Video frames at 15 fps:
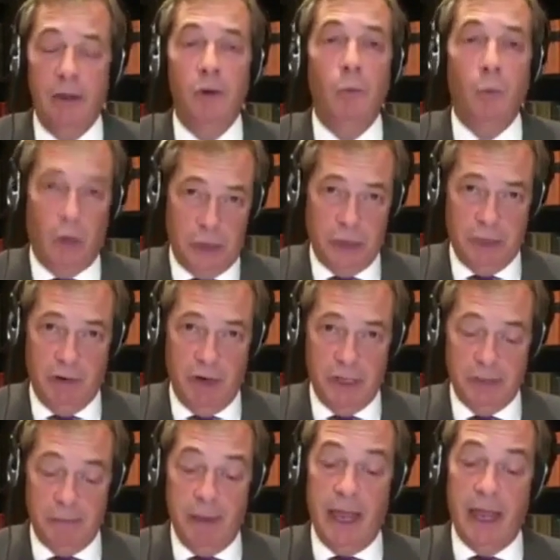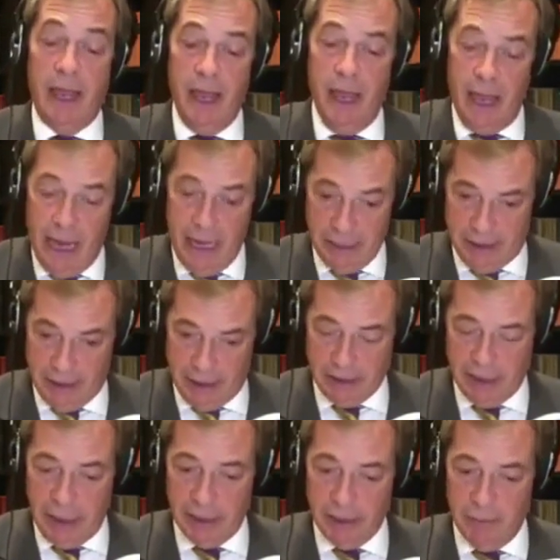what Theresa May is going to
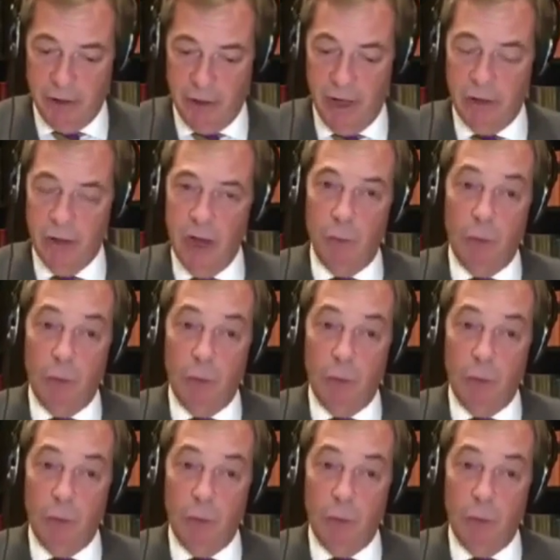say tomorrow.